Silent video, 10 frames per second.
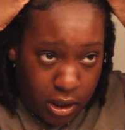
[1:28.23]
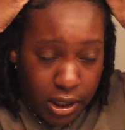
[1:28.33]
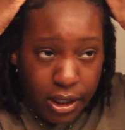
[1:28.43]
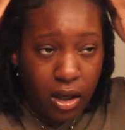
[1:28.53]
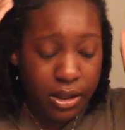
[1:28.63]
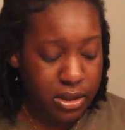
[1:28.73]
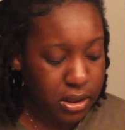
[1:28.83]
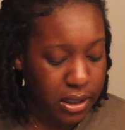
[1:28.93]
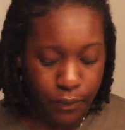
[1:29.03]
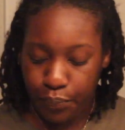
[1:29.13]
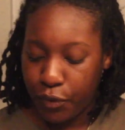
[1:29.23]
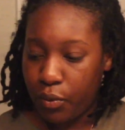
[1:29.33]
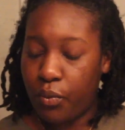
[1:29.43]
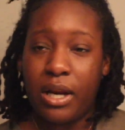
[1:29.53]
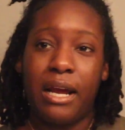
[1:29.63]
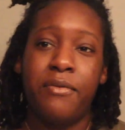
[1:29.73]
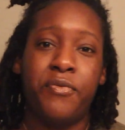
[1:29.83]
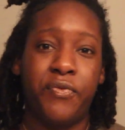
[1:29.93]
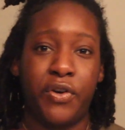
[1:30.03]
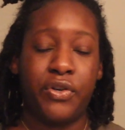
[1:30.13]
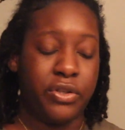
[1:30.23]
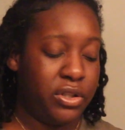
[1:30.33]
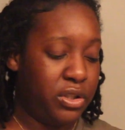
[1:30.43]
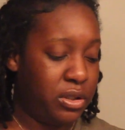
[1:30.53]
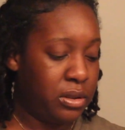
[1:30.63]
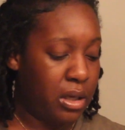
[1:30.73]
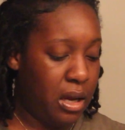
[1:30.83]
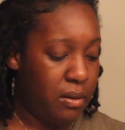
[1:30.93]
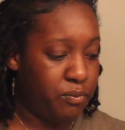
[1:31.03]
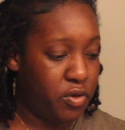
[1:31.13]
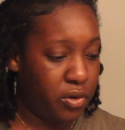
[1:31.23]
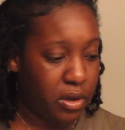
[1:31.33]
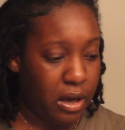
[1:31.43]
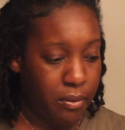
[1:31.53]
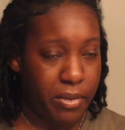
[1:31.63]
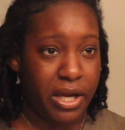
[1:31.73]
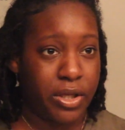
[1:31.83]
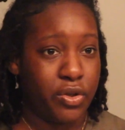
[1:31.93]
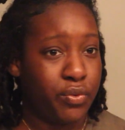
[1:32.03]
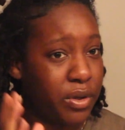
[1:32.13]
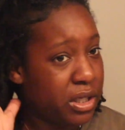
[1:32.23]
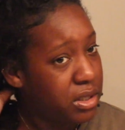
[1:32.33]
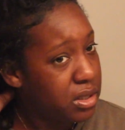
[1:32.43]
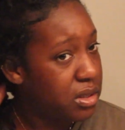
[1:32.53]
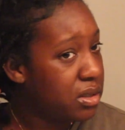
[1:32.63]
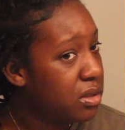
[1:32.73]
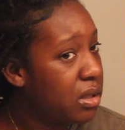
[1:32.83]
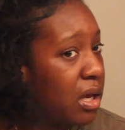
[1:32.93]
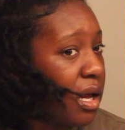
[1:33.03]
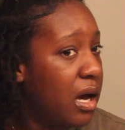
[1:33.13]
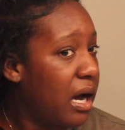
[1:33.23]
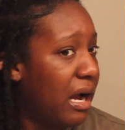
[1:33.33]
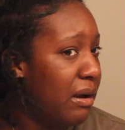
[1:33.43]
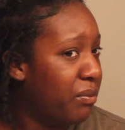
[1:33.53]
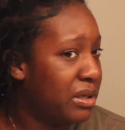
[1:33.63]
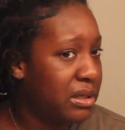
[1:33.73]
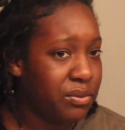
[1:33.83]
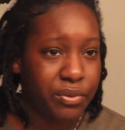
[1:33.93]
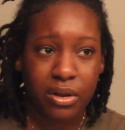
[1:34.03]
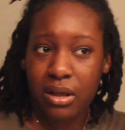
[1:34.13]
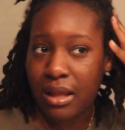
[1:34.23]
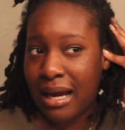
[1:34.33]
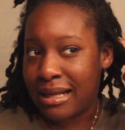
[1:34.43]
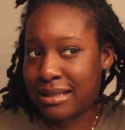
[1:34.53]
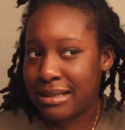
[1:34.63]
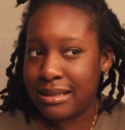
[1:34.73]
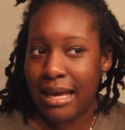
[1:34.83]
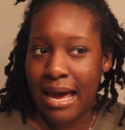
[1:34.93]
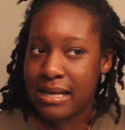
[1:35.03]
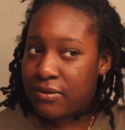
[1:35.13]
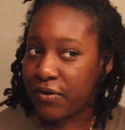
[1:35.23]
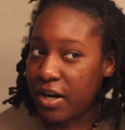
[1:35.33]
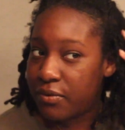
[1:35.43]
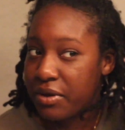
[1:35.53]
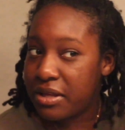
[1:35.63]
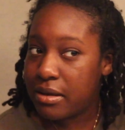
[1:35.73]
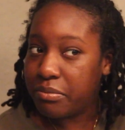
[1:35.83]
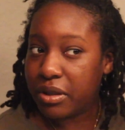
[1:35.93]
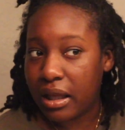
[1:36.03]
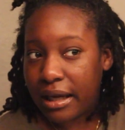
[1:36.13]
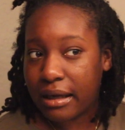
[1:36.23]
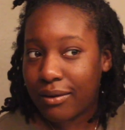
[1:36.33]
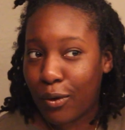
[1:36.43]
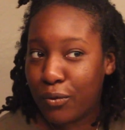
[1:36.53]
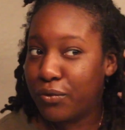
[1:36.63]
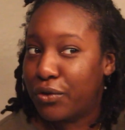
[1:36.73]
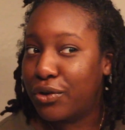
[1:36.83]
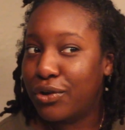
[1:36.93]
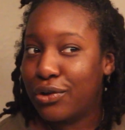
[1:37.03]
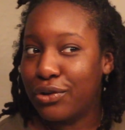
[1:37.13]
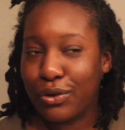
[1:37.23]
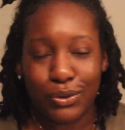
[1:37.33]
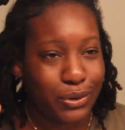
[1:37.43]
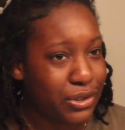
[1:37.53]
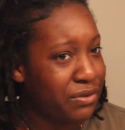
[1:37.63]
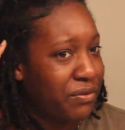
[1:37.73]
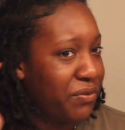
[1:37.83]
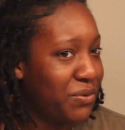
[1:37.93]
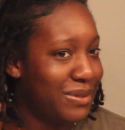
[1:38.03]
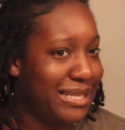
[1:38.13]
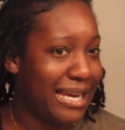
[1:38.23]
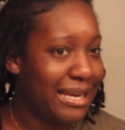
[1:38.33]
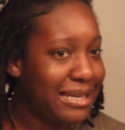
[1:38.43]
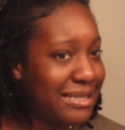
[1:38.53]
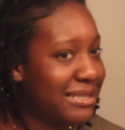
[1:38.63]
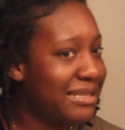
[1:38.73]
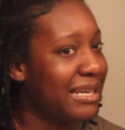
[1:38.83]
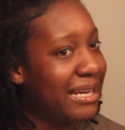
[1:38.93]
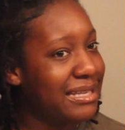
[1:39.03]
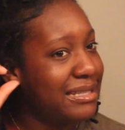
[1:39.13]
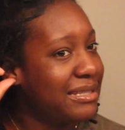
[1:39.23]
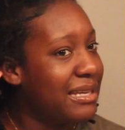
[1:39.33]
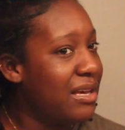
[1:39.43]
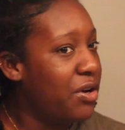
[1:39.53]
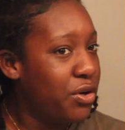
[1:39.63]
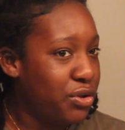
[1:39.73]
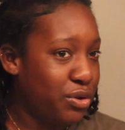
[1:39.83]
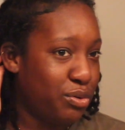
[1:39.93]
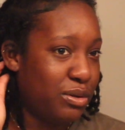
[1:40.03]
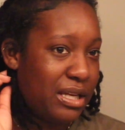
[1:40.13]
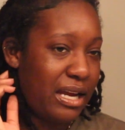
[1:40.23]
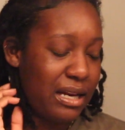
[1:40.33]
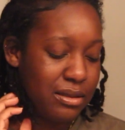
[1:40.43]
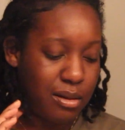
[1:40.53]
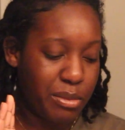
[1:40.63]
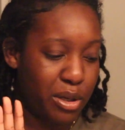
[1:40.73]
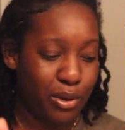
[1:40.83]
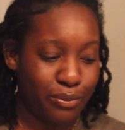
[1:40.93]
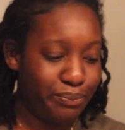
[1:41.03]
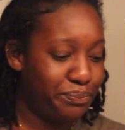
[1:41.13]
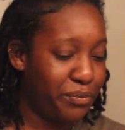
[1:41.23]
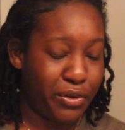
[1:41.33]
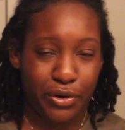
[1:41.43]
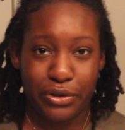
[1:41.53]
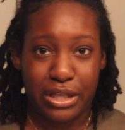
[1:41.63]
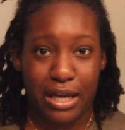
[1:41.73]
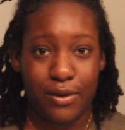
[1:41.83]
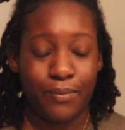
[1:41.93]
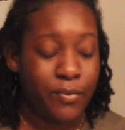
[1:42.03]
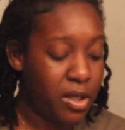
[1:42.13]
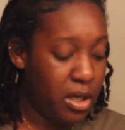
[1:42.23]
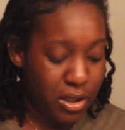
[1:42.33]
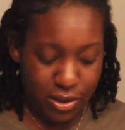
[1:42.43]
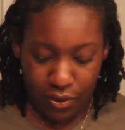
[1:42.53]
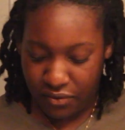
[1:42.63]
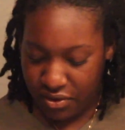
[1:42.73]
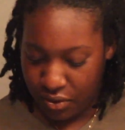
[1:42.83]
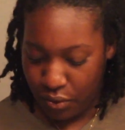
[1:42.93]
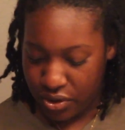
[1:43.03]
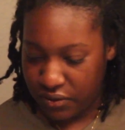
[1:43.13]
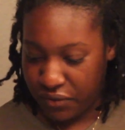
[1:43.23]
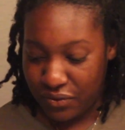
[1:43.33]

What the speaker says: And honestly, when I first took out my twist, I wasn't really that satisfied with it, but like over the course of a few days, today is Tuesday and I took them out Thursday, so over the course